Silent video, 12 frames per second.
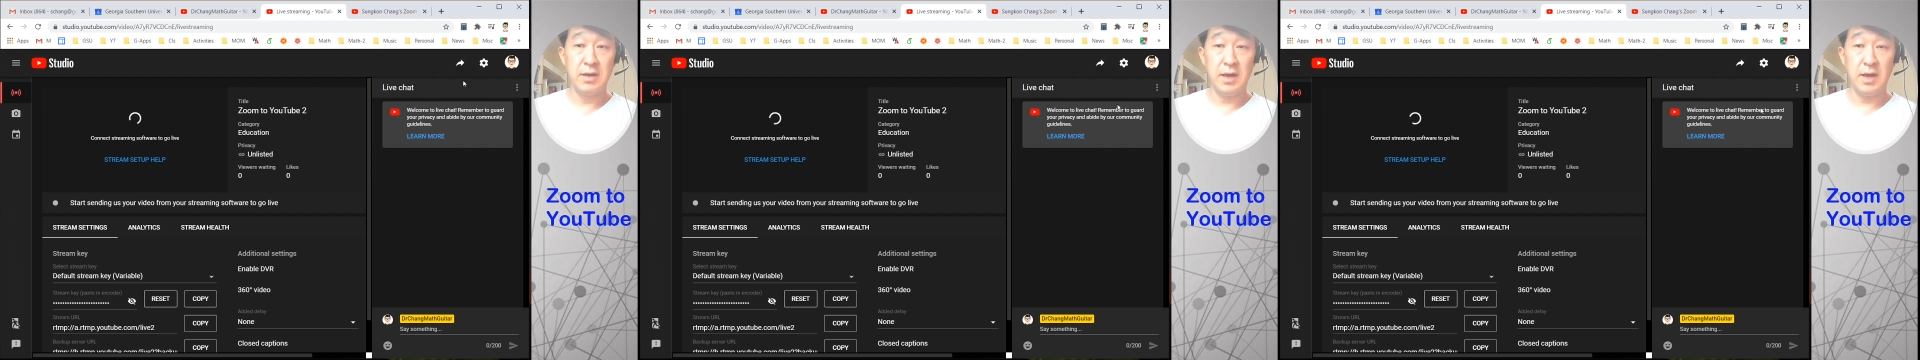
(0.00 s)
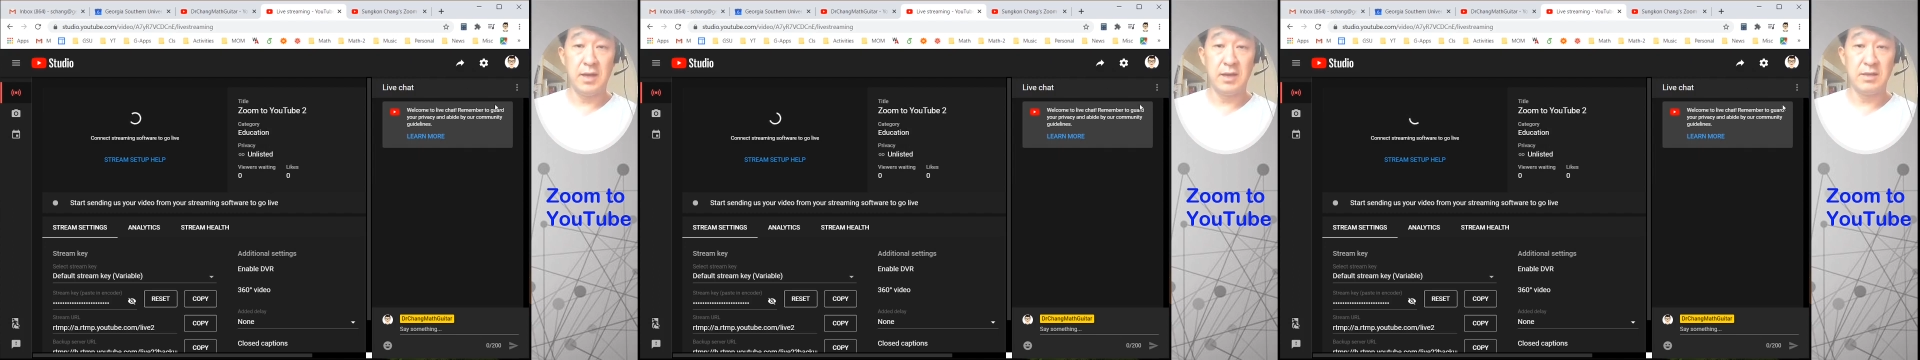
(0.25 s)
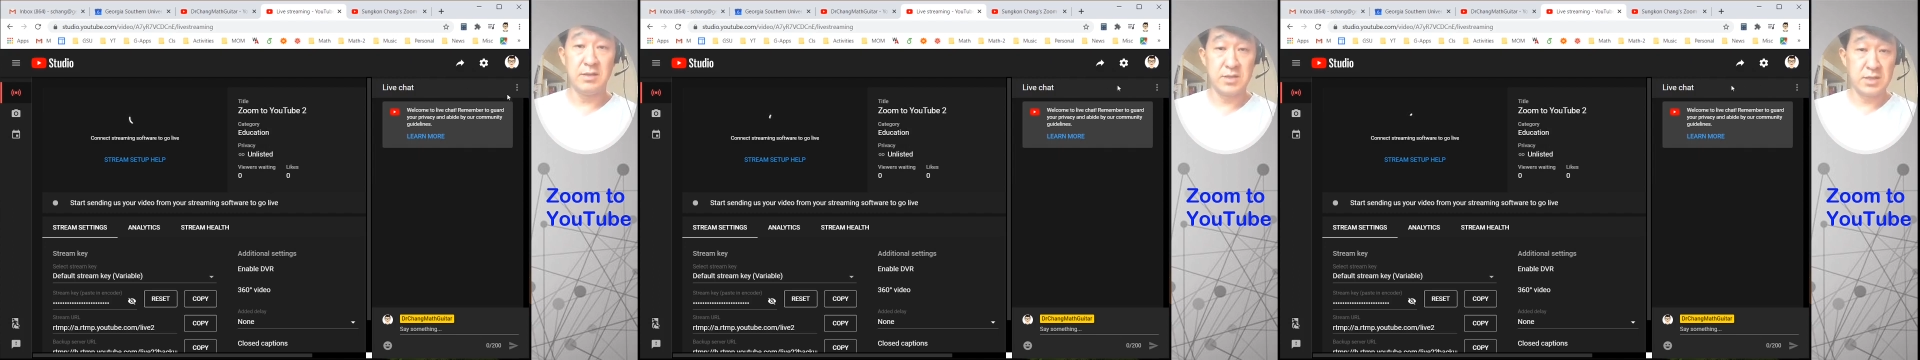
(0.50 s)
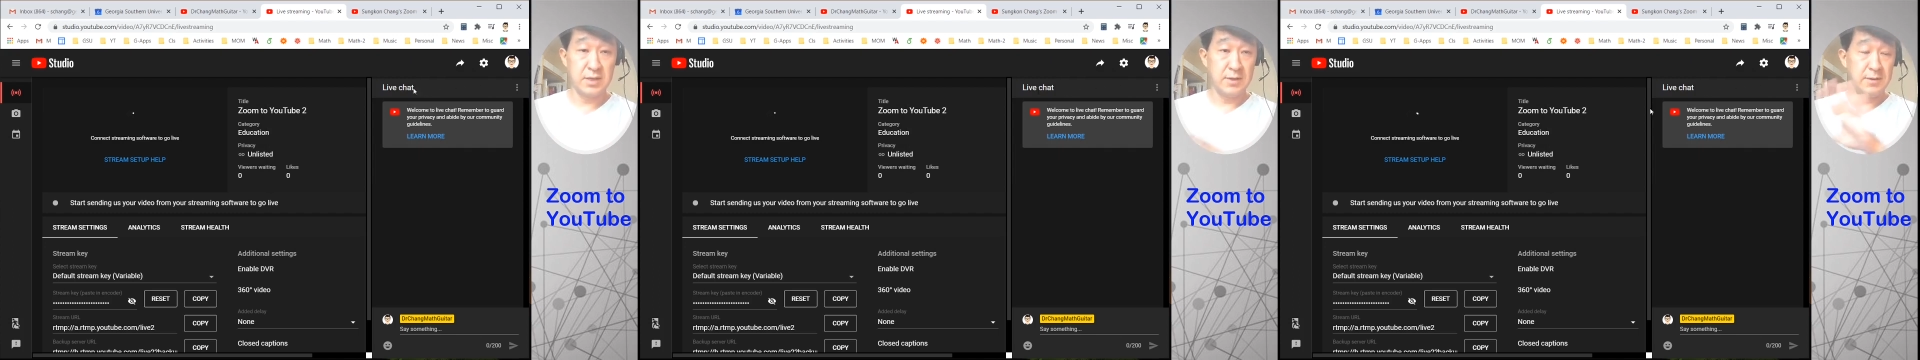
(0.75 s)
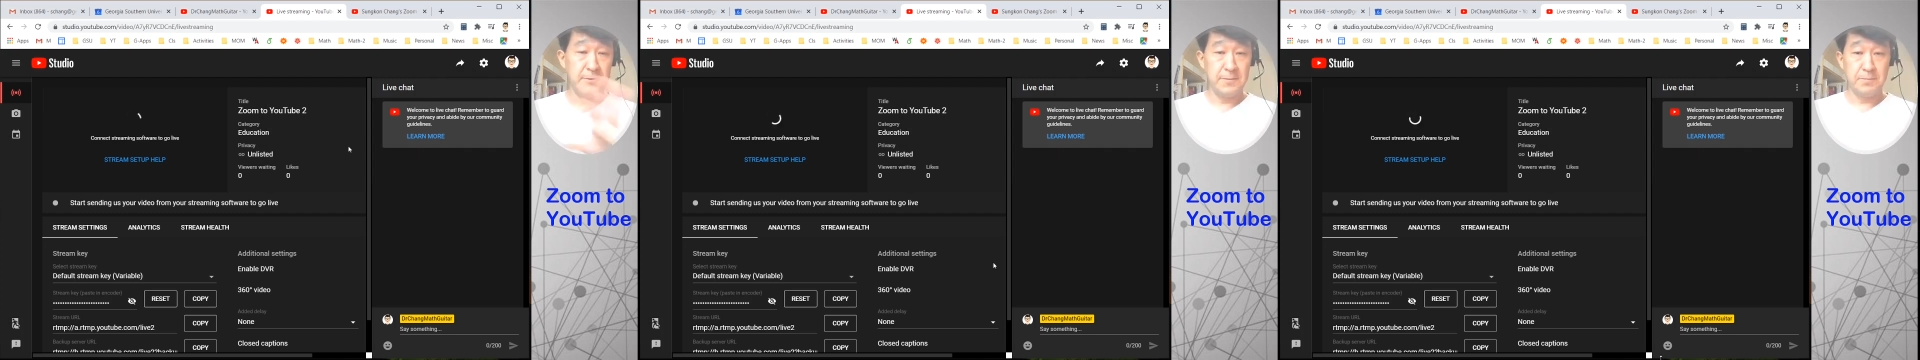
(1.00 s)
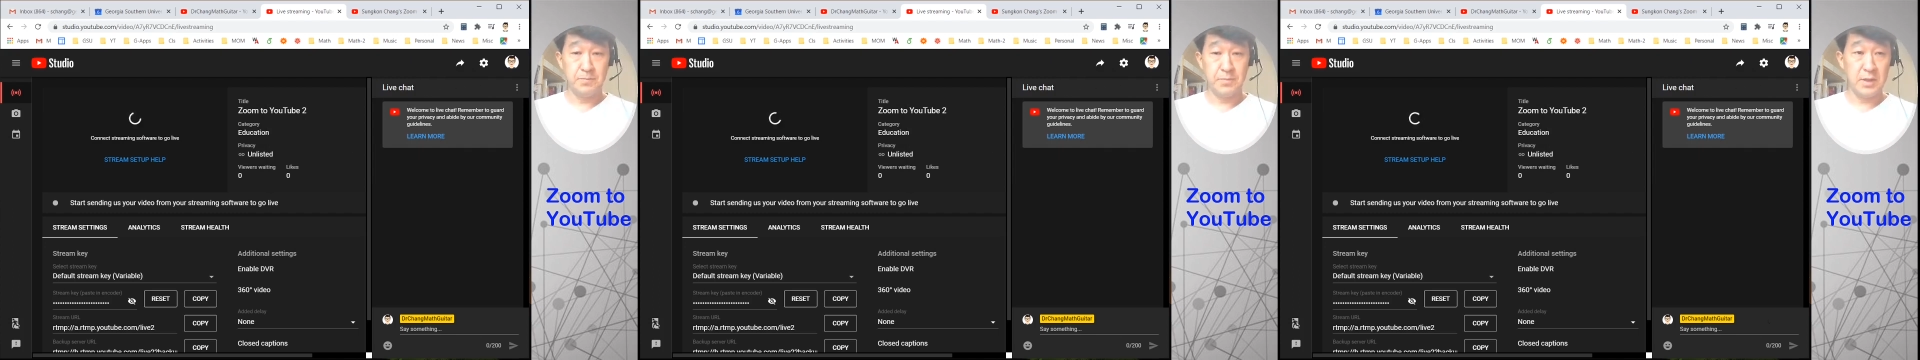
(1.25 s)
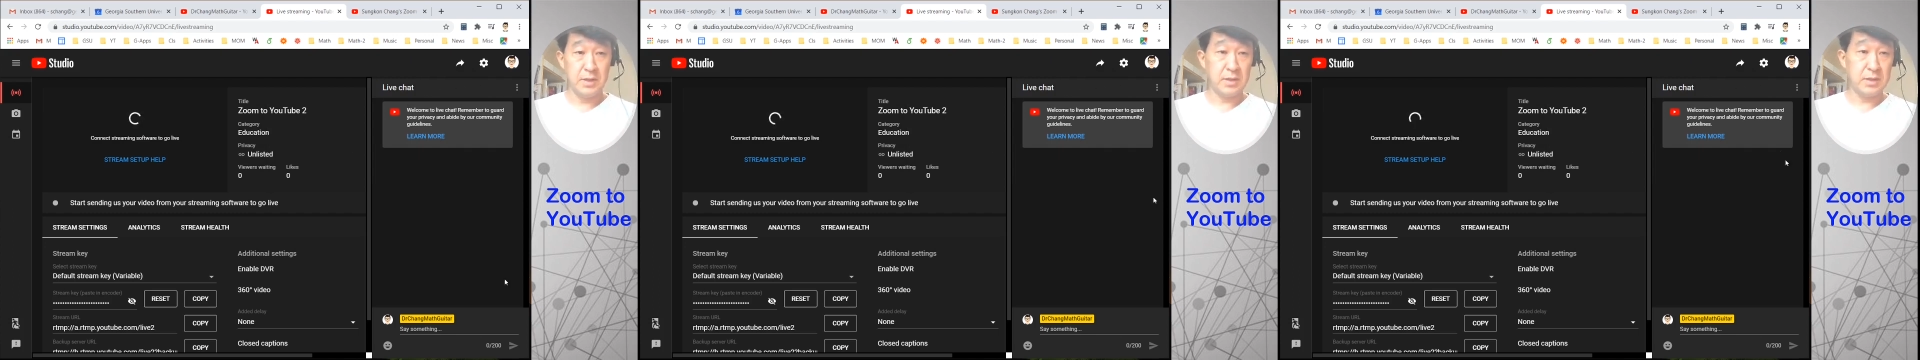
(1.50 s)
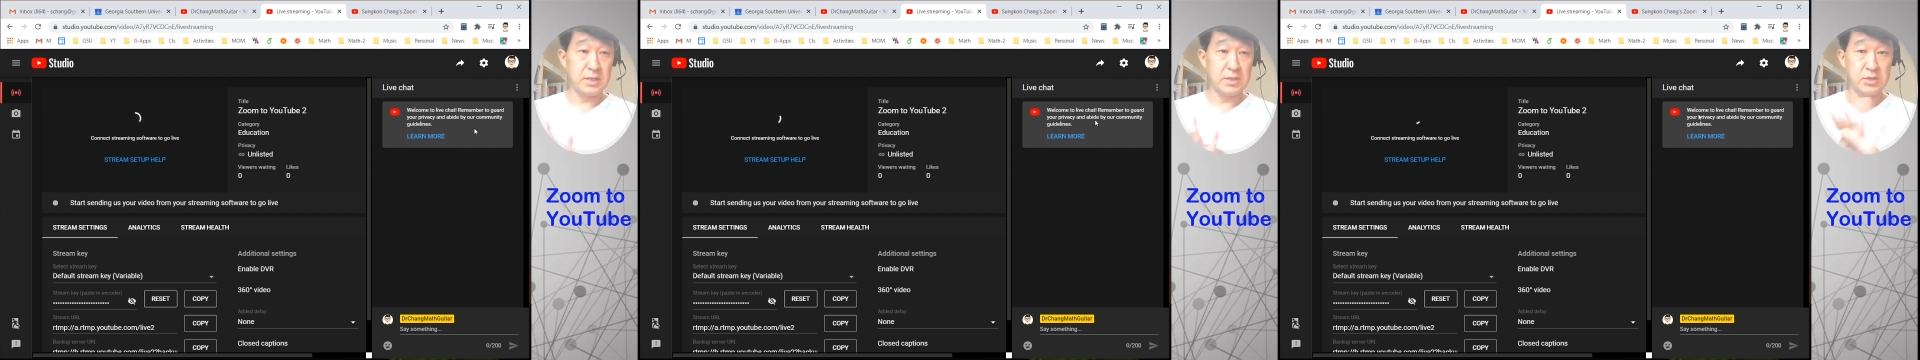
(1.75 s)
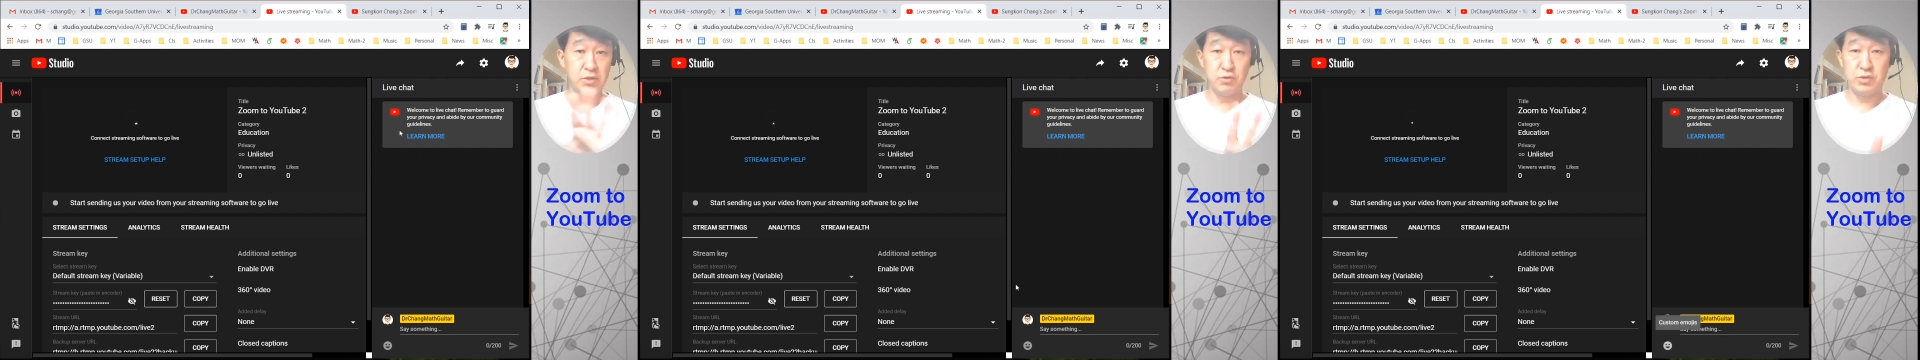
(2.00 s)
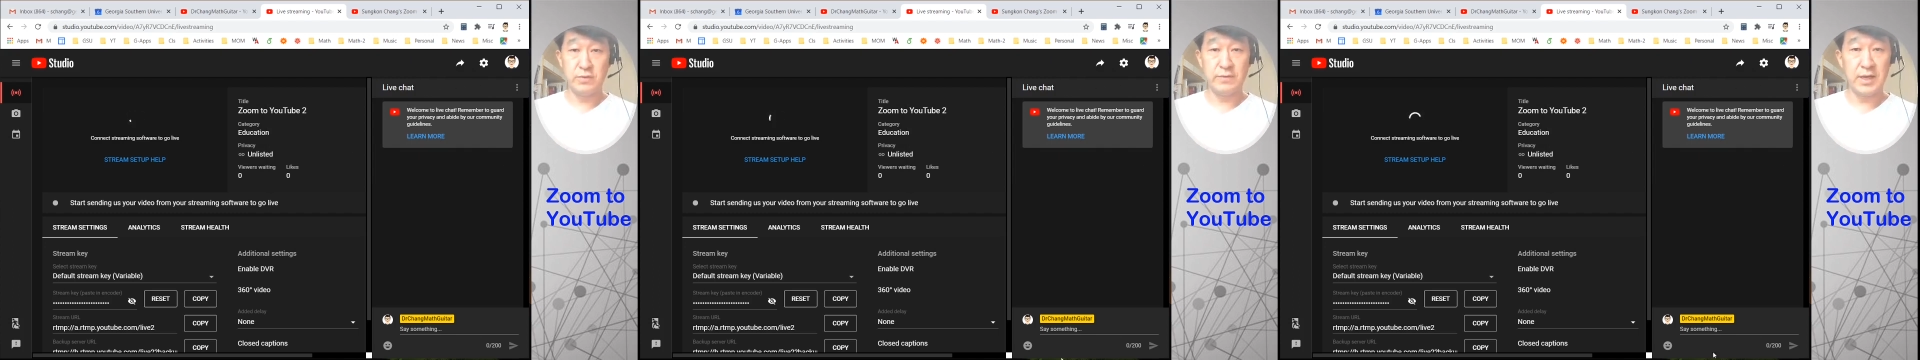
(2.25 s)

And this YouTube